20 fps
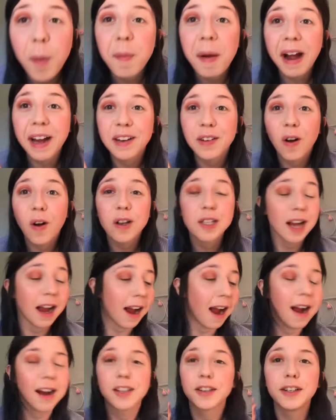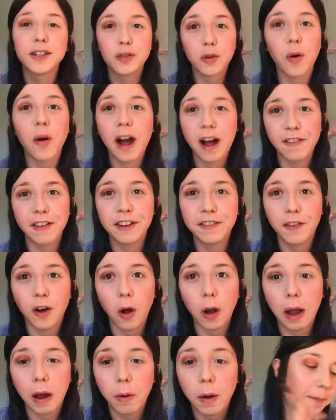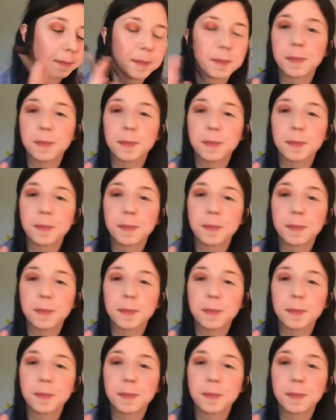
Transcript: Oh my gosh, I actually don't have any fallout.